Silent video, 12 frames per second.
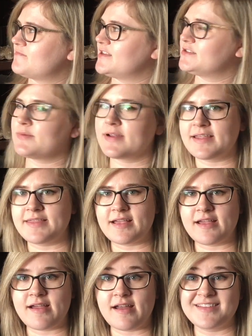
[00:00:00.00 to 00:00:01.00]
This one I think
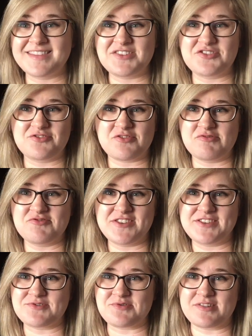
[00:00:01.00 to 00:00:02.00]
I got at the grocery
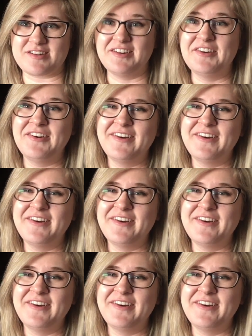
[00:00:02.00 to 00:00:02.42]
store.